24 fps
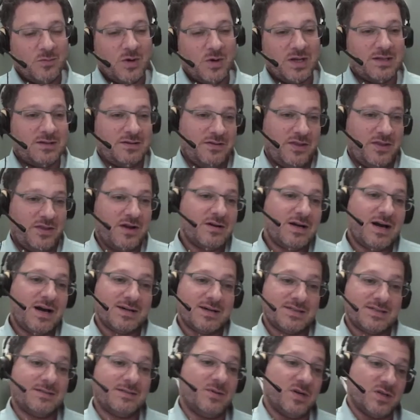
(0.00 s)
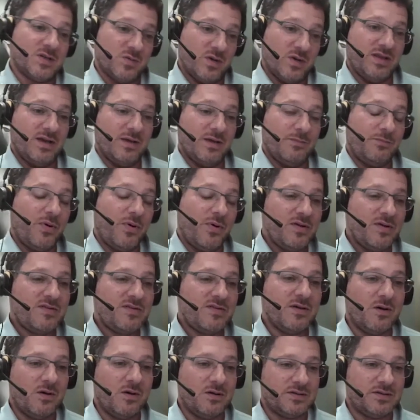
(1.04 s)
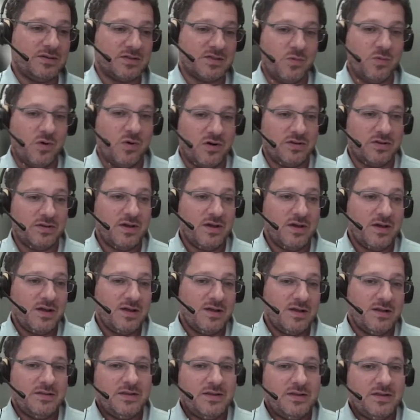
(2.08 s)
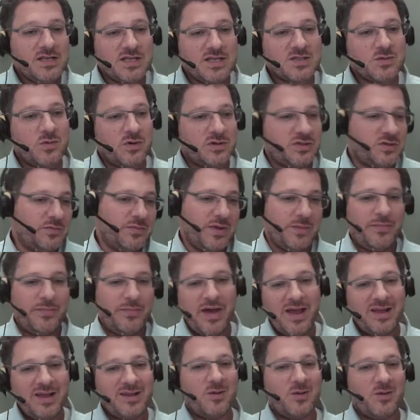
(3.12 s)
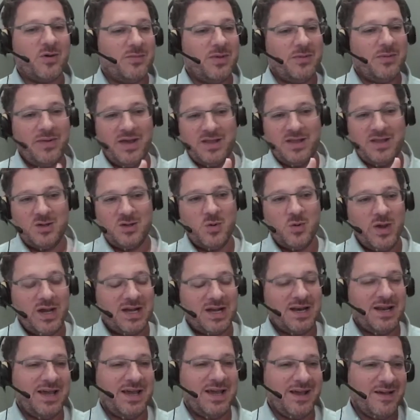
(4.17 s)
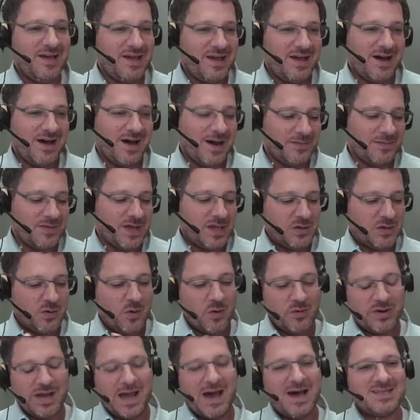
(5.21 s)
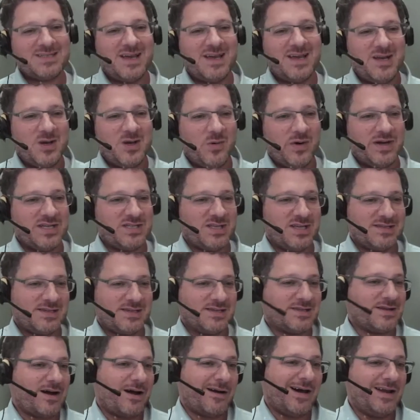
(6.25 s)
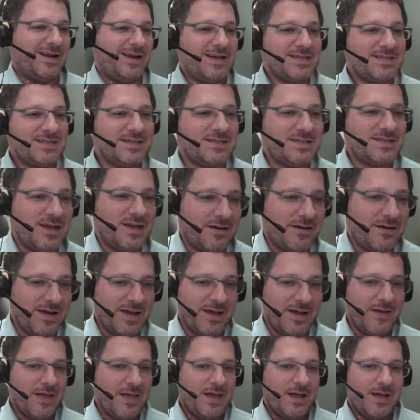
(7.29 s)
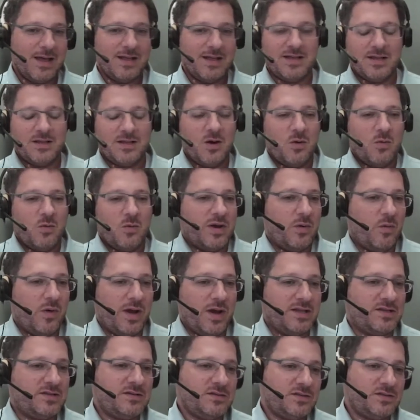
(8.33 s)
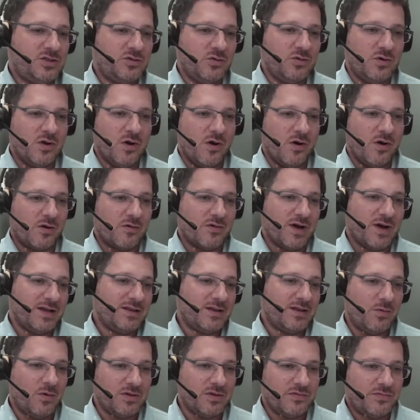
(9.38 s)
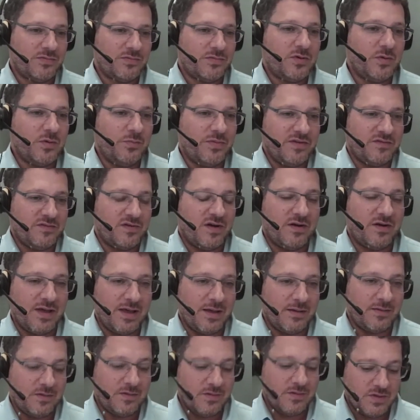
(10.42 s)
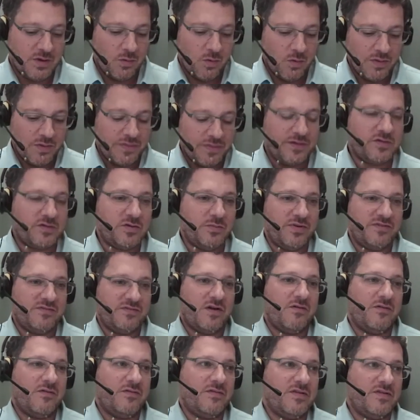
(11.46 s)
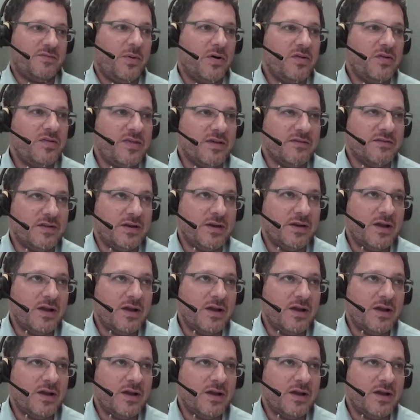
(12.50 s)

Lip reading: What their customers, what their policyholders want, they just want to be paid. They want to be paid quickly. They don't want to ask any questions that are unnecessary, and they don't want to wait too long, right? They want they want things to be very responsive.